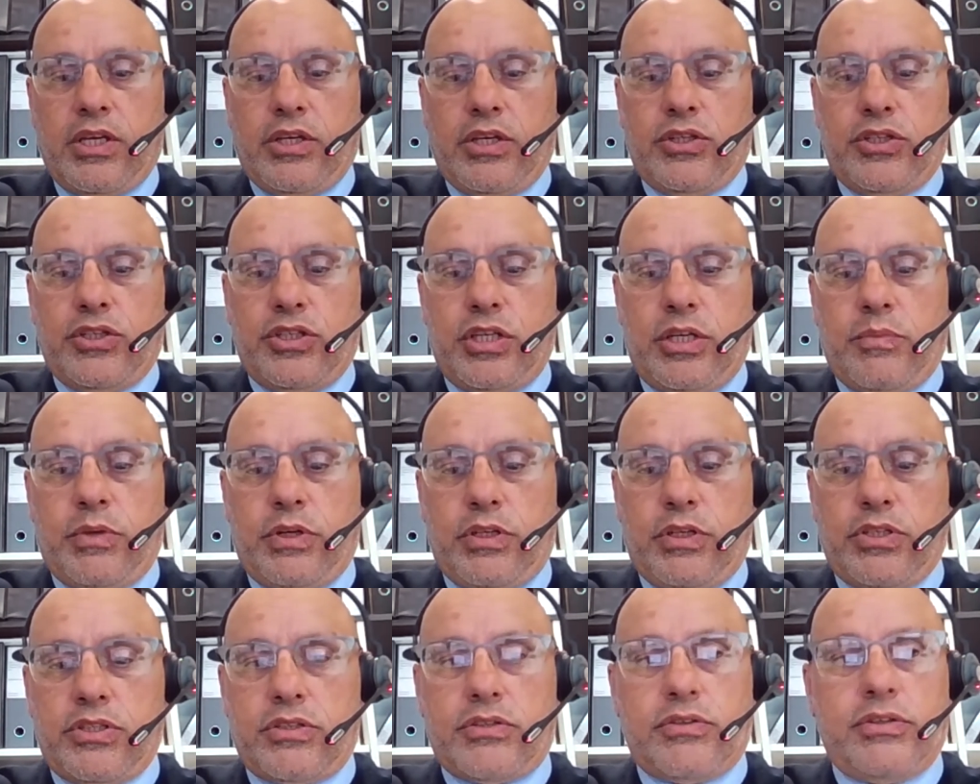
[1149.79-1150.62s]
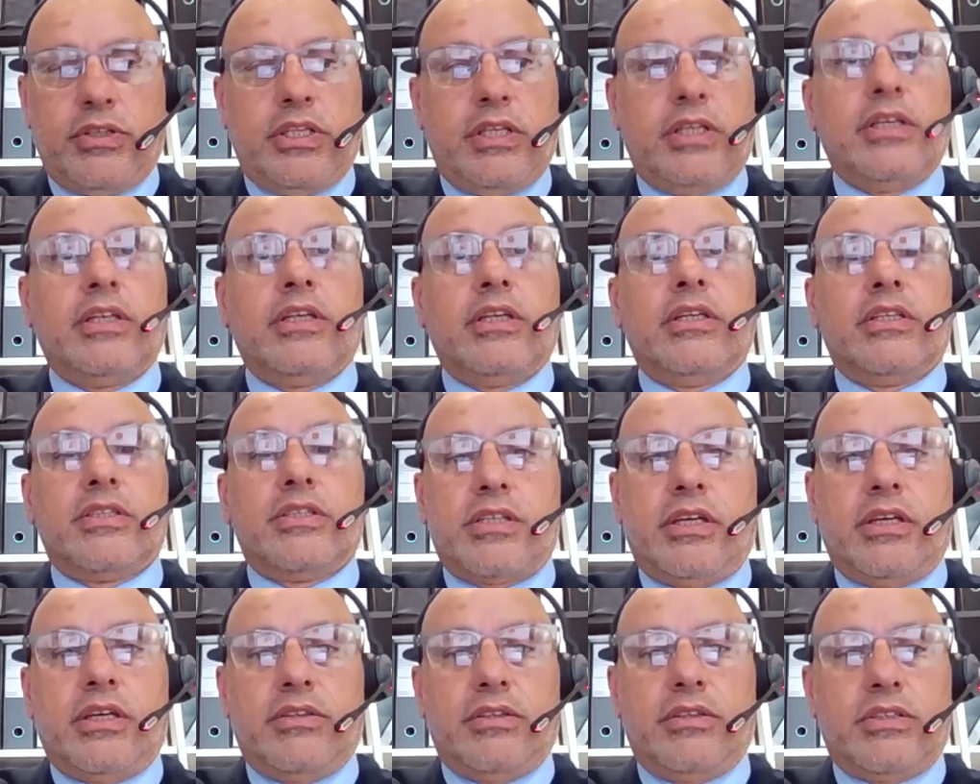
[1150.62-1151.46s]
share my screen here
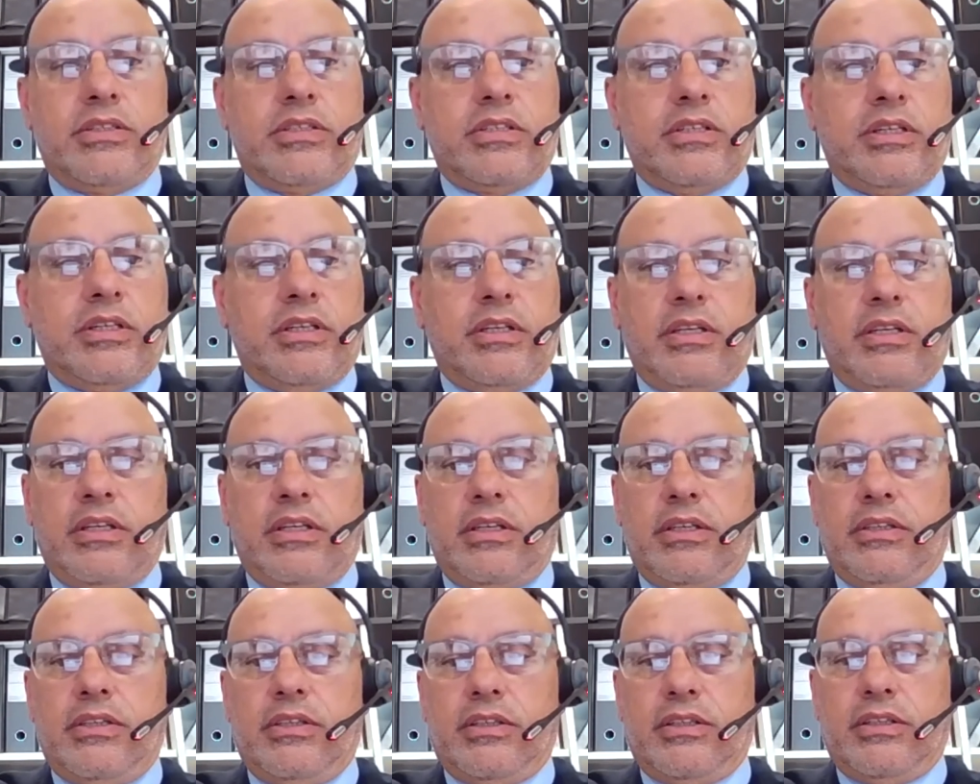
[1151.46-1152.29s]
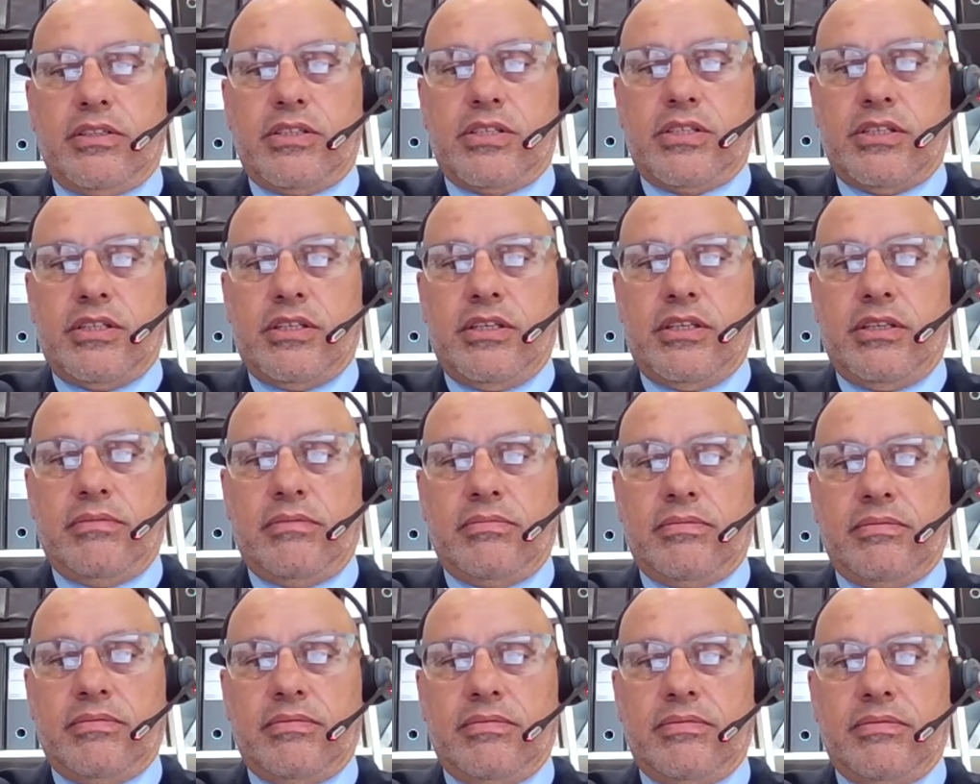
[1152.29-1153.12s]
so that you can see
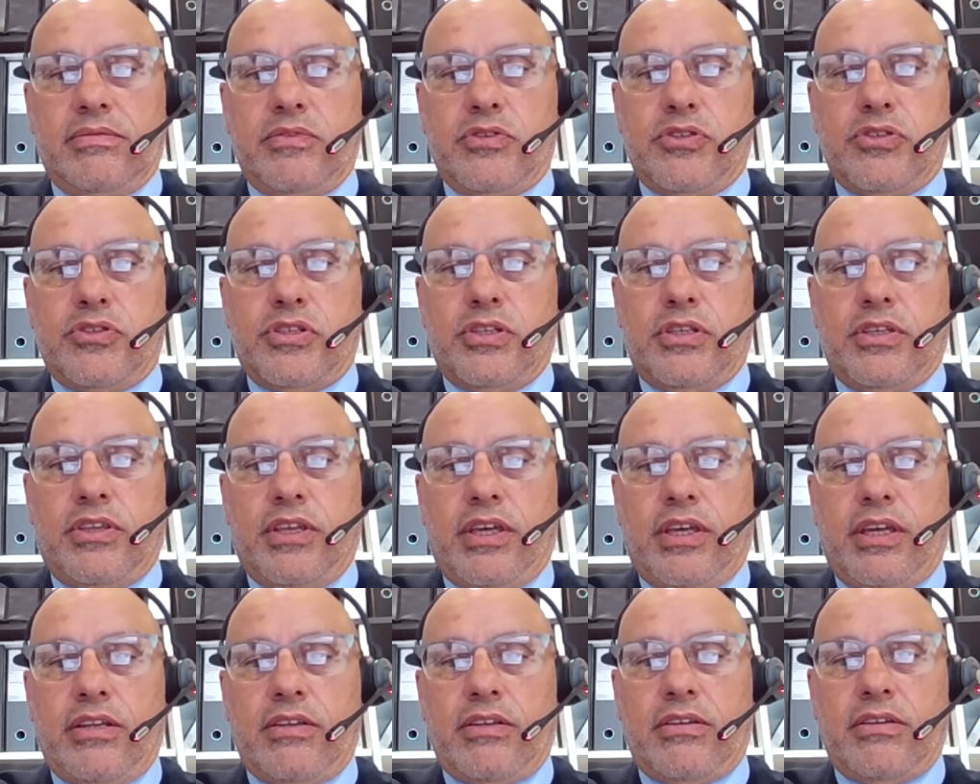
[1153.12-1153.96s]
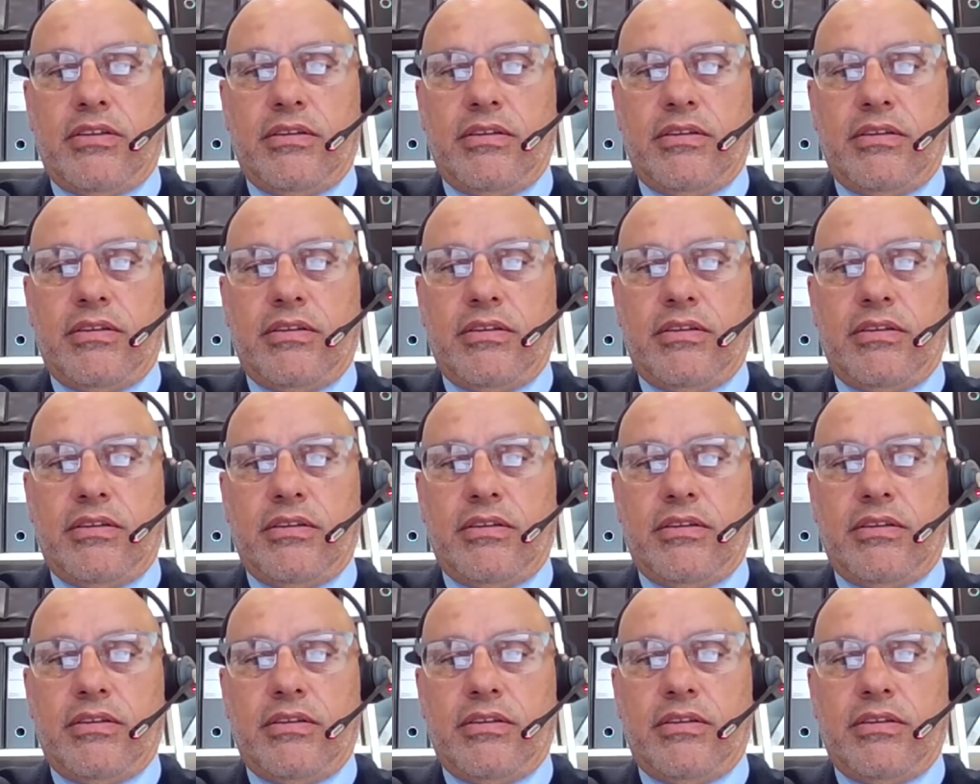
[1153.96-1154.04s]
that.